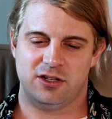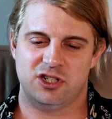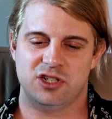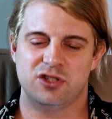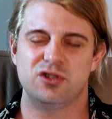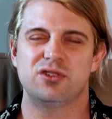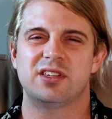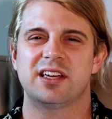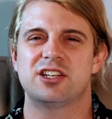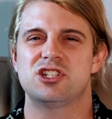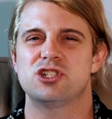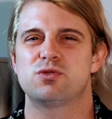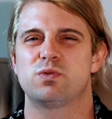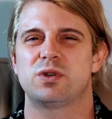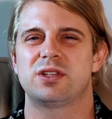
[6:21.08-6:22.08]
And she, do you think
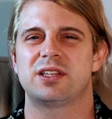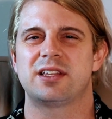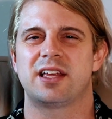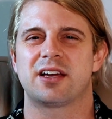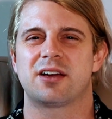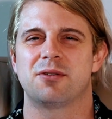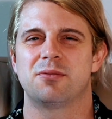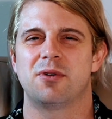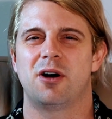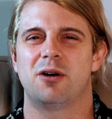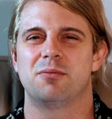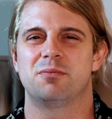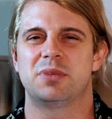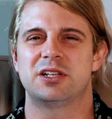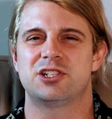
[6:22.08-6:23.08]
she's really like a,
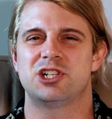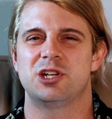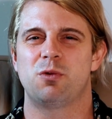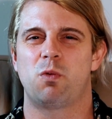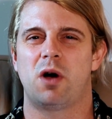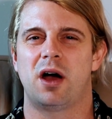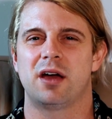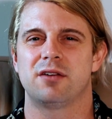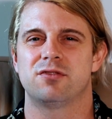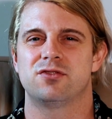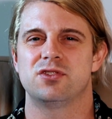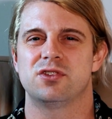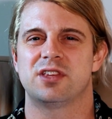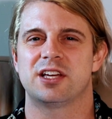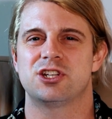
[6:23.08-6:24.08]
a bitchy wife?
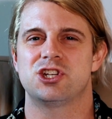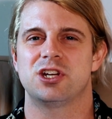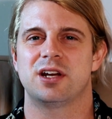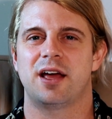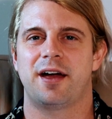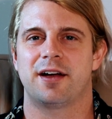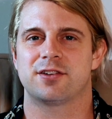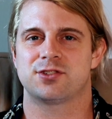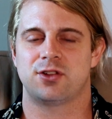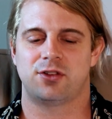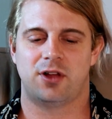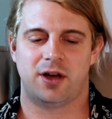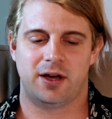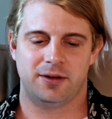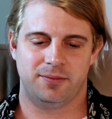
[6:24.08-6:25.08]
Do you think she nags a
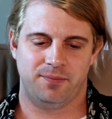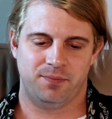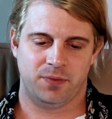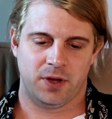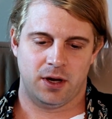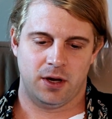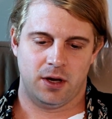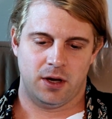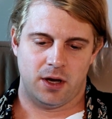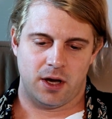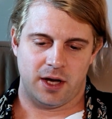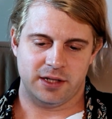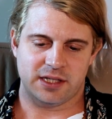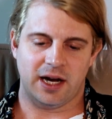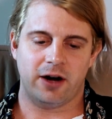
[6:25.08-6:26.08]
lot?
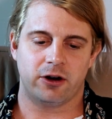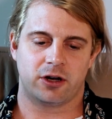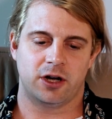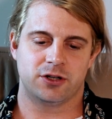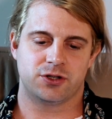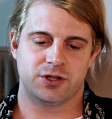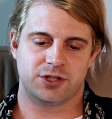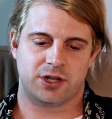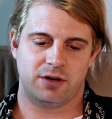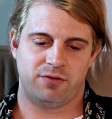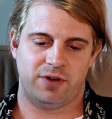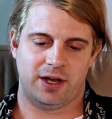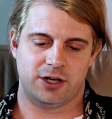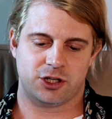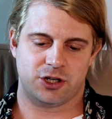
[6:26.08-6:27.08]
Entire countries could
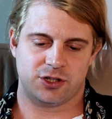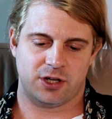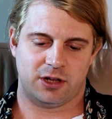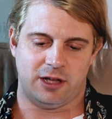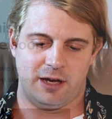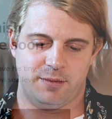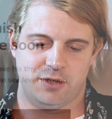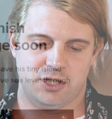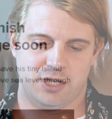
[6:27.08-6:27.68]
vanish because of climate